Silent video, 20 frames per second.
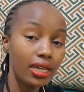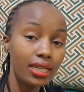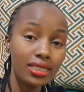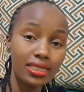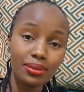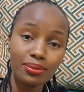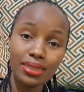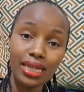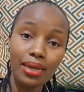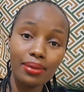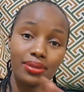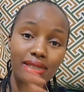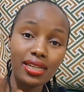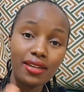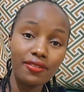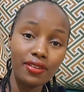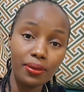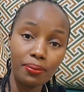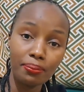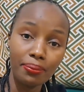sometimes
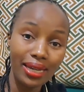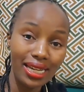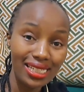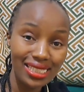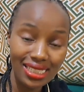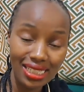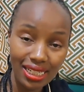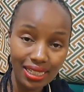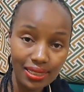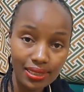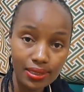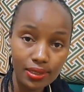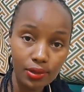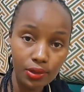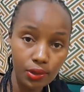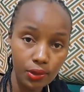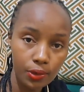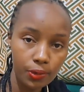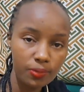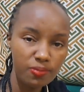even beddings, you
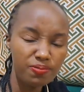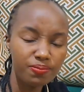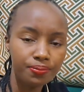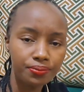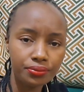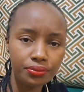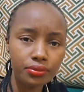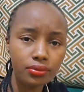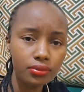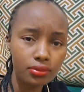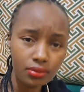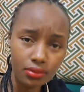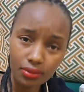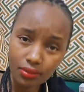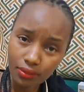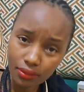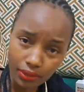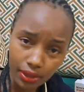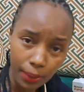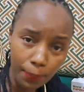know,
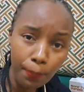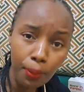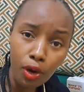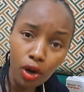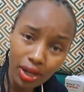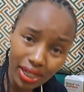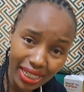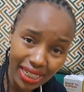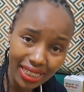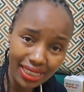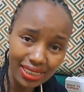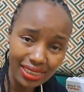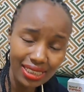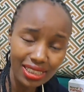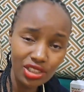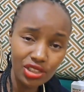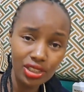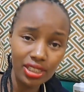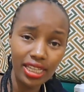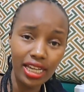pollen.
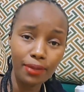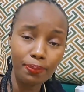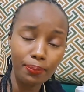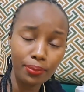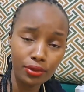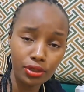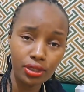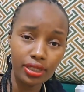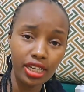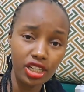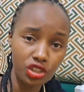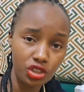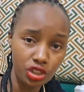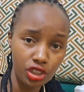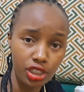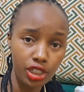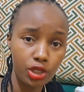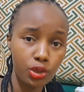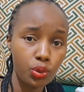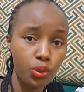That there are
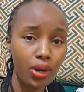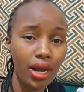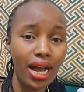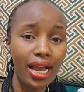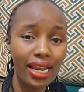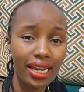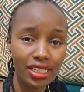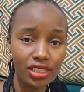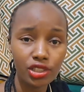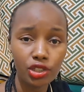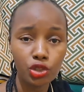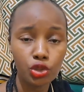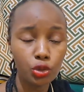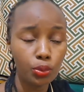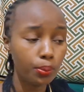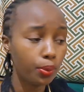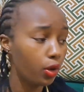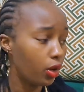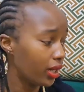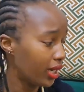children who are allergic to
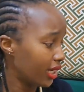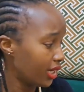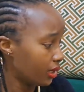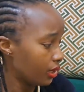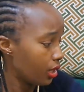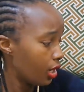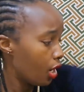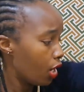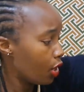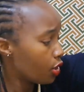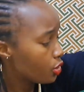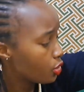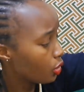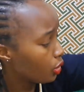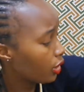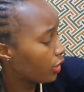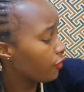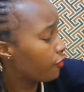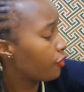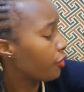pollen. So
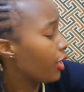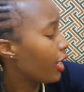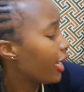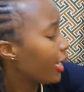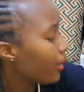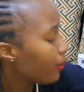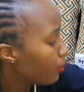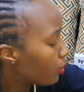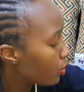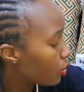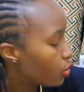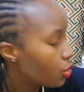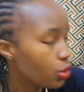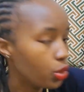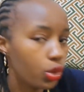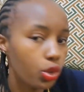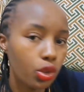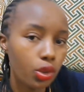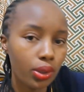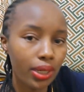if you are able to
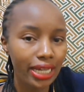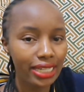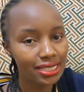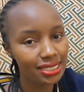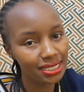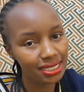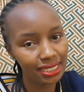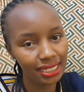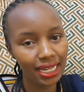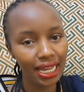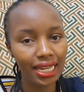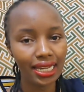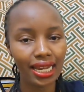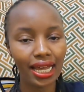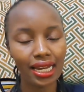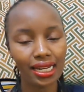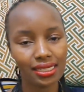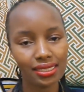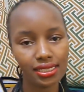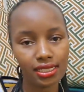go and see an
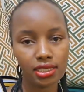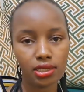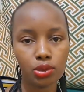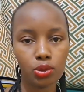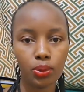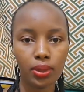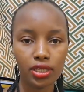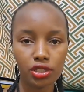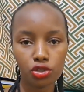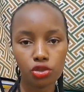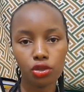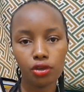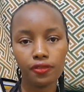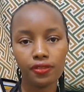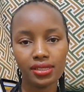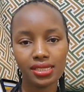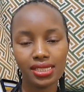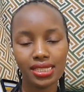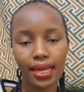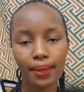allergist once you have
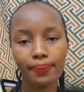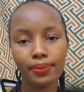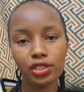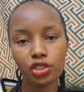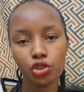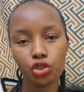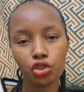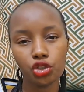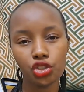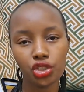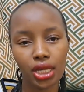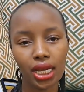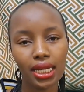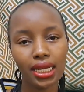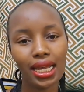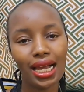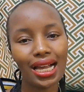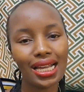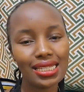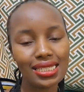established your child
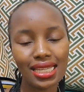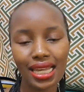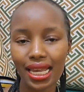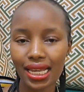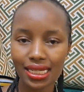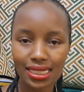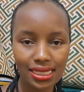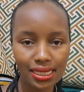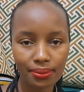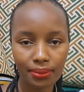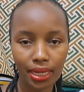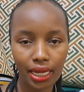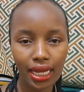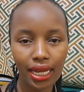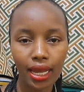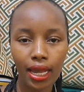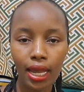has eczema,